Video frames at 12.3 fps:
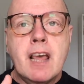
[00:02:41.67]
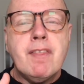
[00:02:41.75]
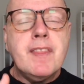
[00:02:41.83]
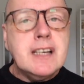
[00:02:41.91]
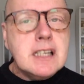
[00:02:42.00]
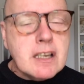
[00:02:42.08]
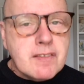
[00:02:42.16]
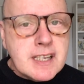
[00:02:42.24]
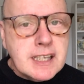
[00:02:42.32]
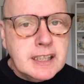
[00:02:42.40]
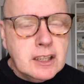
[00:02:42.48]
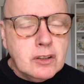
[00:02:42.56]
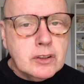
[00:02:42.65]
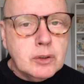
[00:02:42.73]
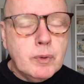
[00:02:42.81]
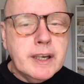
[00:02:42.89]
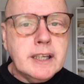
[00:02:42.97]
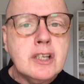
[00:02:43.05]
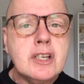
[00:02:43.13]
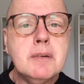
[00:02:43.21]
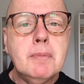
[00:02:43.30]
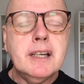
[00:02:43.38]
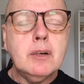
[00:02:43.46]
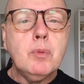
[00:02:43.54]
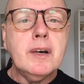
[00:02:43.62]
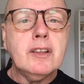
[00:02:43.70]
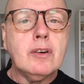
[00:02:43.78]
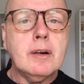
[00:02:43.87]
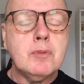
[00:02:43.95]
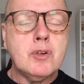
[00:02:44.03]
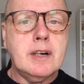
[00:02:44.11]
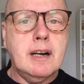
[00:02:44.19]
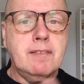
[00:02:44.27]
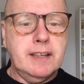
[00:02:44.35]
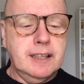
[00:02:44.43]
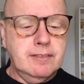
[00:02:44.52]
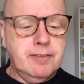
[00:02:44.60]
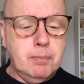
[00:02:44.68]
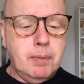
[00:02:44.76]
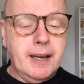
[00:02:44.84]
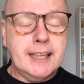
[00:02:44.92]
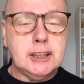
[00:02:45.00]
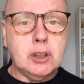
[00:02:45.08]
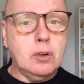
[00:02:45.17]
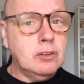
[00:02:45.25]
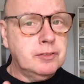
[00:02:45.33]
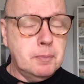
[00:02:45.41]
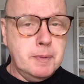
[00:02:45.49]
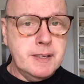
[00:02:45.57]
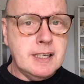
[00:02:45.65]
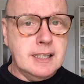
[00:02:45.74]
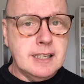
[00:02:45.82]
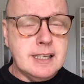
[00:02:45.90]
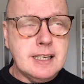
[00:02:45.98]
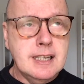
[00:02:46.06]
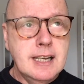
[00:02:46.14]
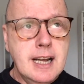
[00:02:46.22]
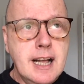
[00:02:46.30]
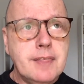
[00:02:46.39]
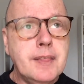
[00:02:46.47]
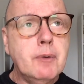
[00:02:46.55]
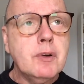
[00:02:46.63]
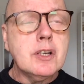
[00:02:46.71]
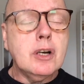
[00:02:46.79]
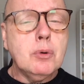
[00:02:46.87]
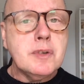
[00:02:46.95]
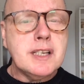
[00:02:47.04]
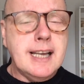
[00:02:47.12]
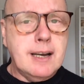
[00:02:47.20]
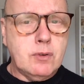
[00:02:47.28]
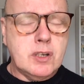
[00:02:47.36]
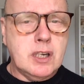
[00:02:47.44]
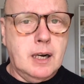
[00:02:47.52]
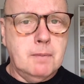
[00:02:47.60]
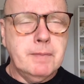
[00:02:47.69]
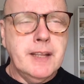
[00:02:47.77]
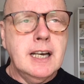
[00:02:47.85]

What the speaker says: things I've seen along the way, because no matter whether I'm traveling for pleasure or for business, there is always downtime.